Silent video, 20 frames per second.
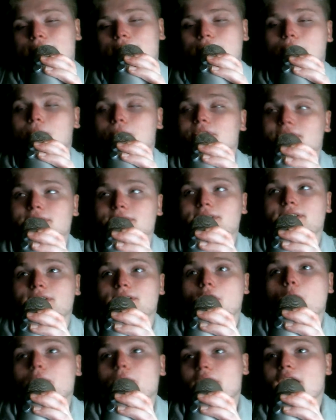It was
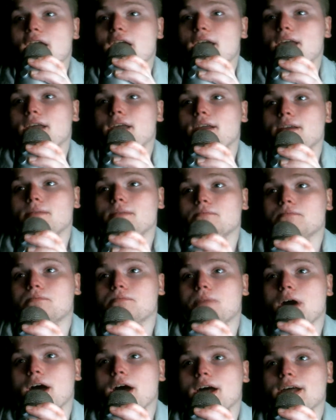okay,
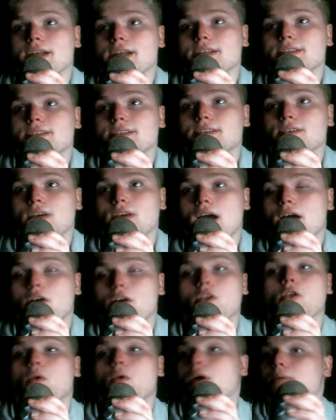but I
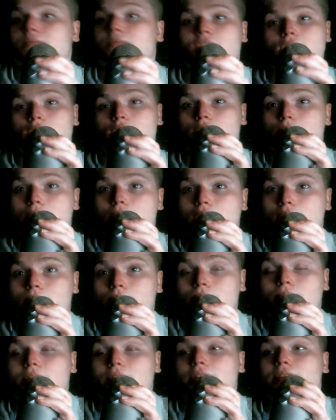don't know what I'm talking about.
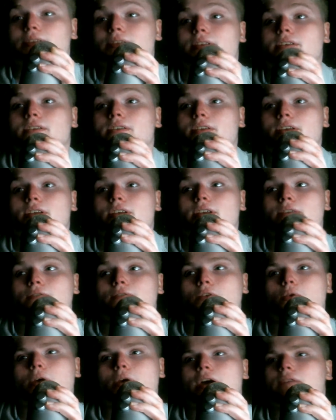But if
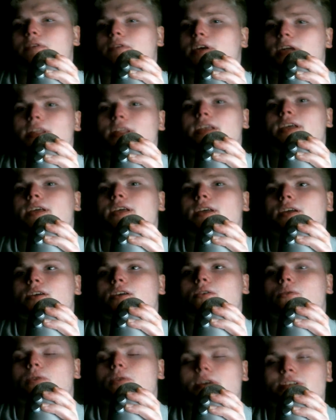you have any
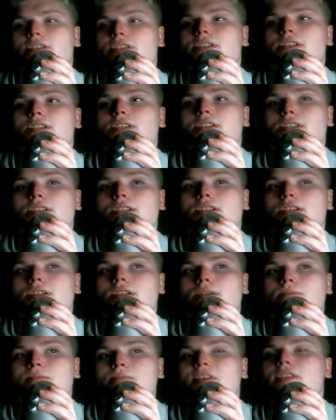questions,
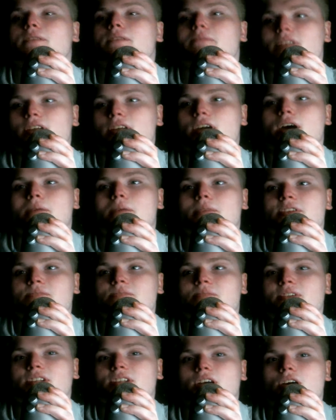put them in the comments
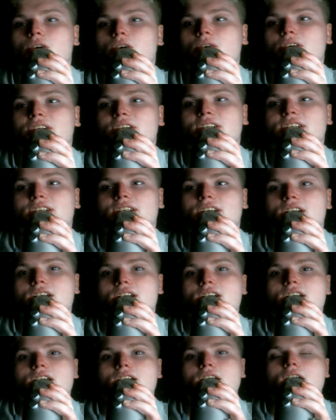below
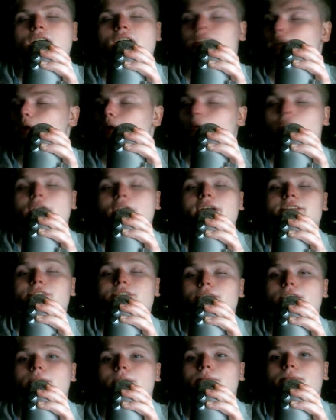and I will
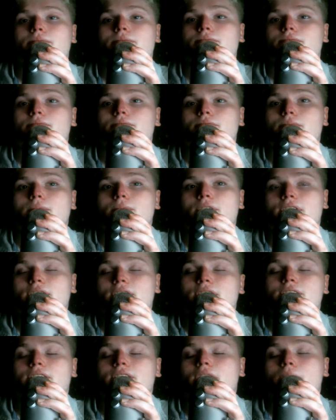answer them.
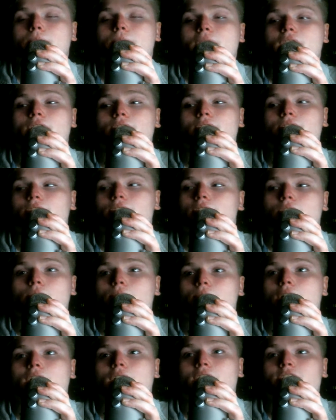Anything about
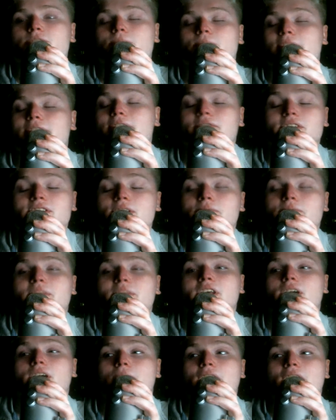rockets, but it's
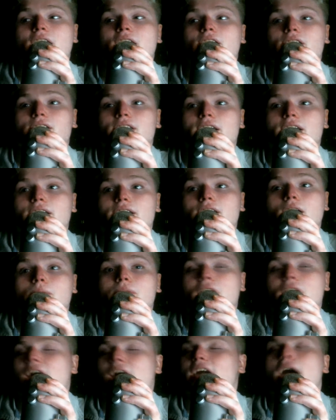something about like
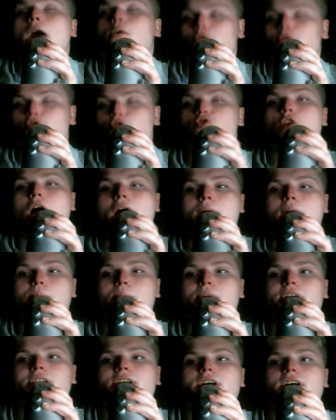I'll try,
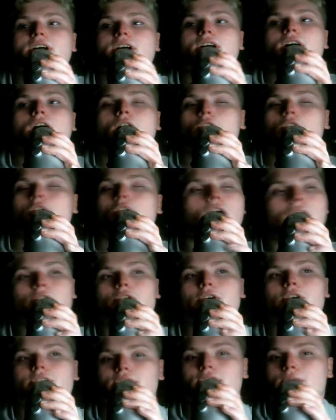but I'll
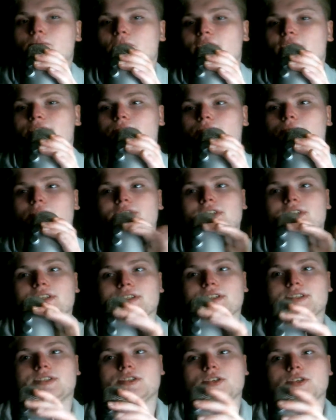look some
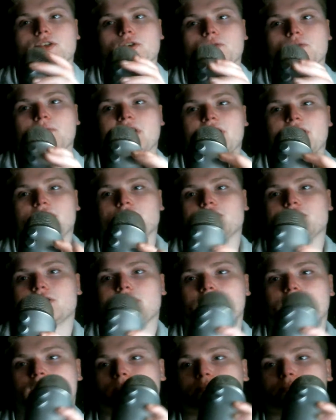resources to make sure
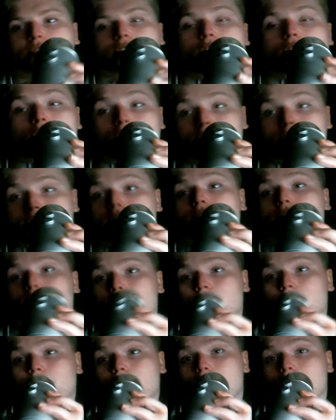that I'm telling
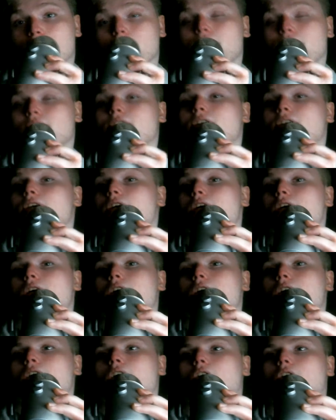the truth.
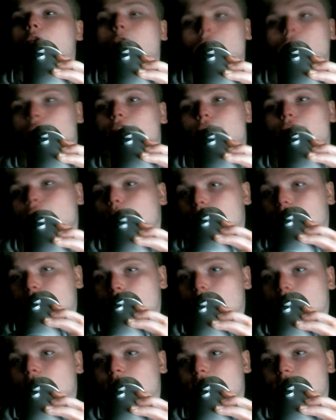Or you could do it to
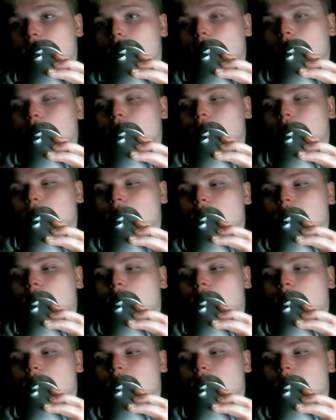yourself.